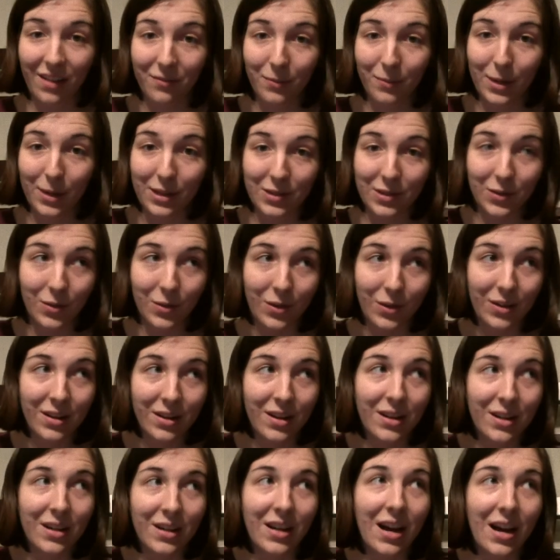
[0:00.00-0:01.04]
Love my
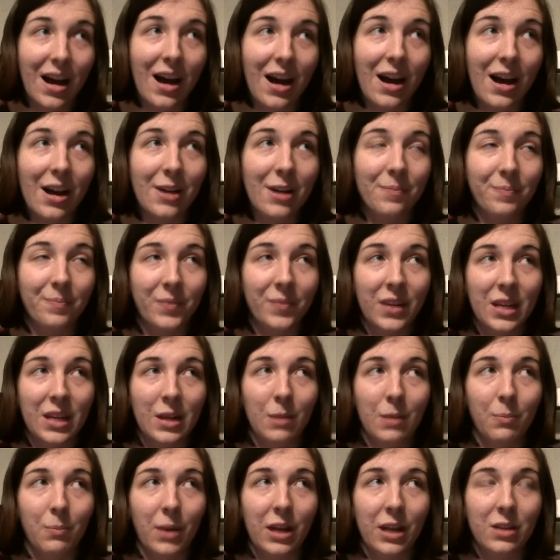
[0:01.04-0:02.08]
Discord.
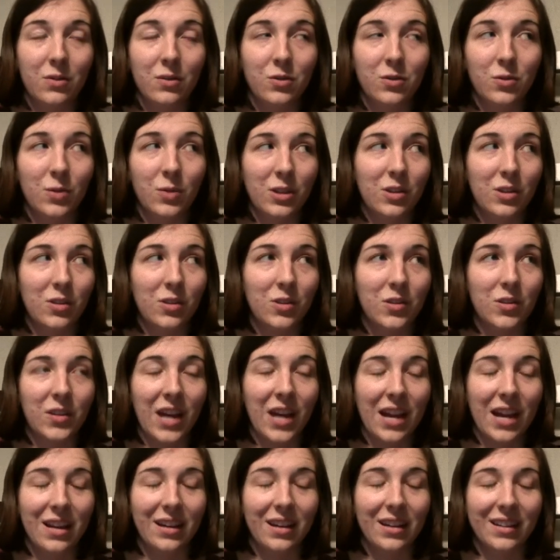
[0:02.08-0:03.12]
But Twitch is just
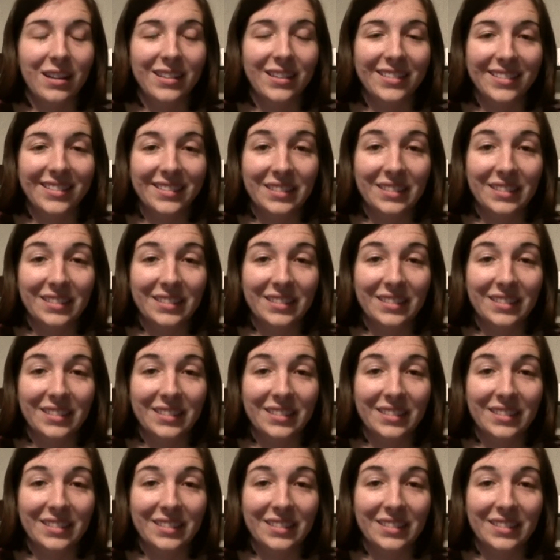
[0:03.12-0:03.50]
kind of